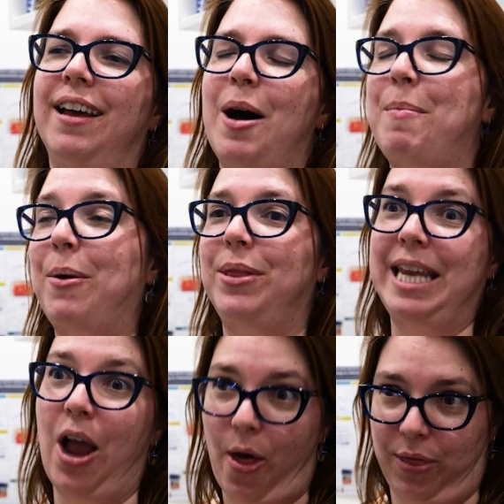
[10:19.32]
about
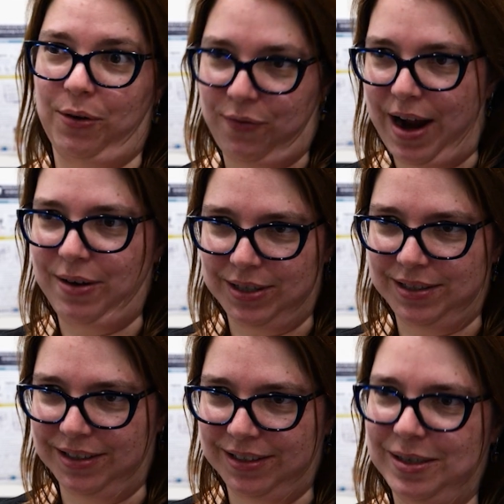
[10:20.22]
the other
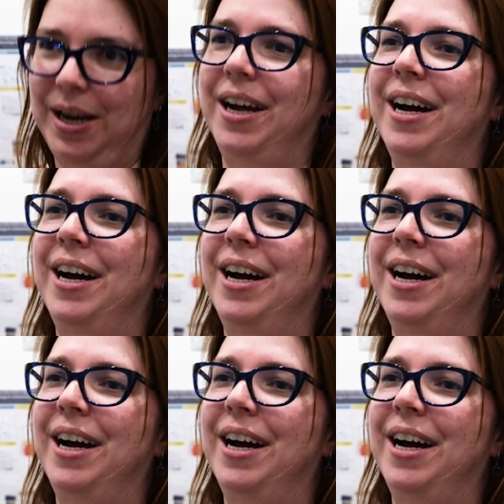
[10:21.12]
viruses,